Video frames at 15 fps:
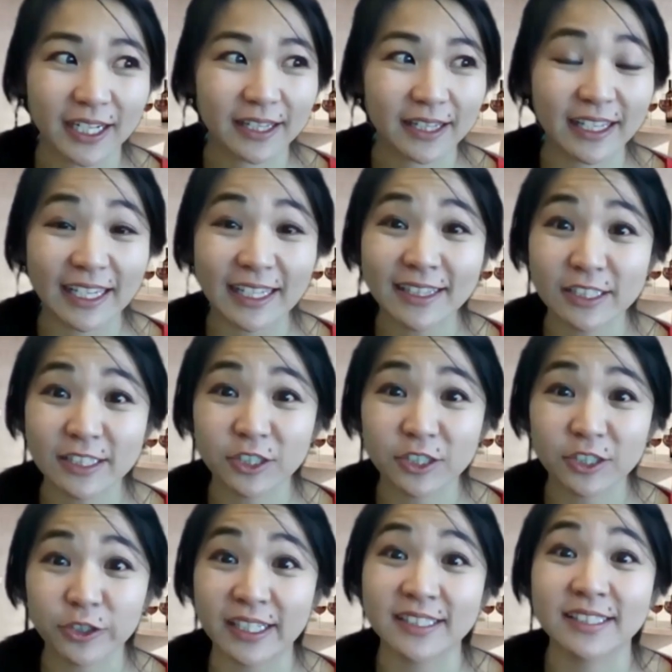the
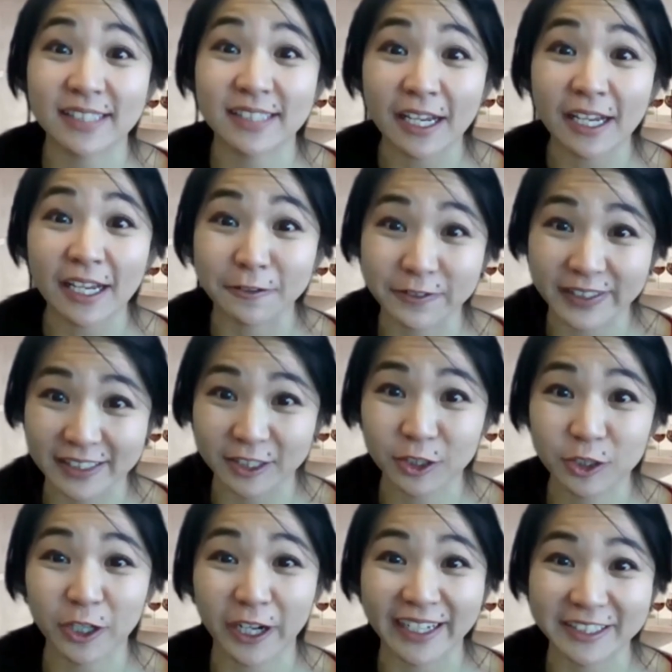industry itself is
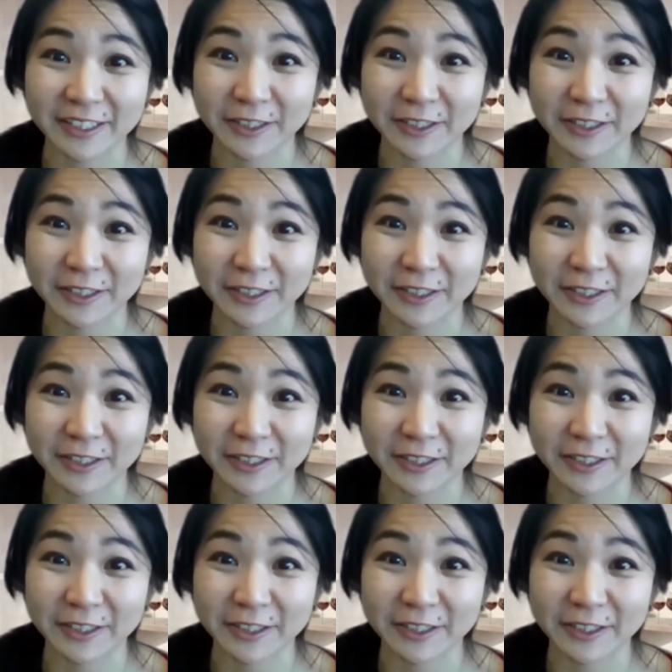trying